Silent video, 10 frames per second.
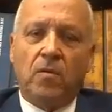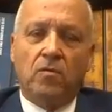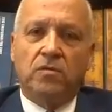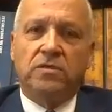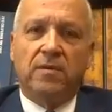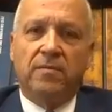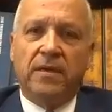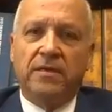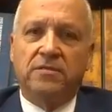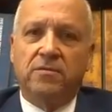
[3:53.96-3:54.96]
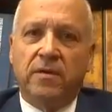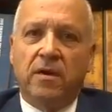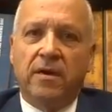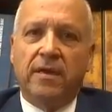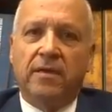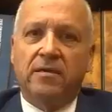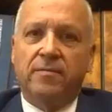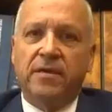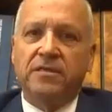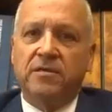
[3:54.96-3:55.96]
or some issue regarding
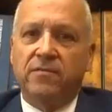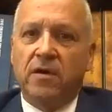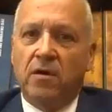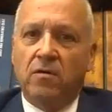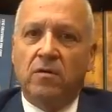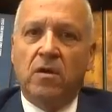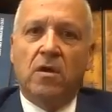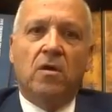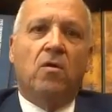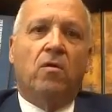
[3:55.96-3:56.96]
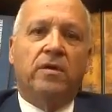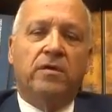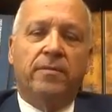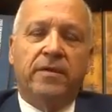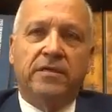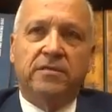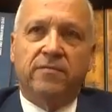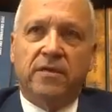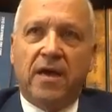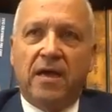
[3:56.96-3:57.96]
interpretation of code or interpretation of
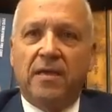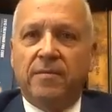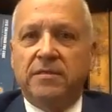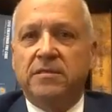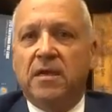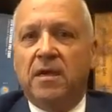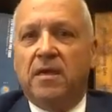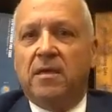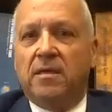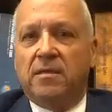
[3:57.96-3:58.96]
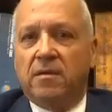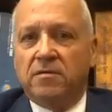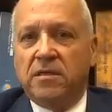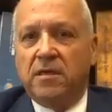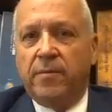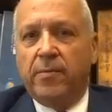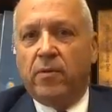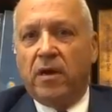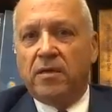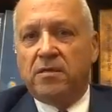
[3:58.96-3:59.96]
the documents. Those need to be
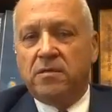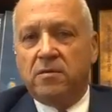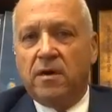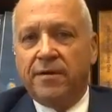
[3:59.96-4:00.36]
brought to our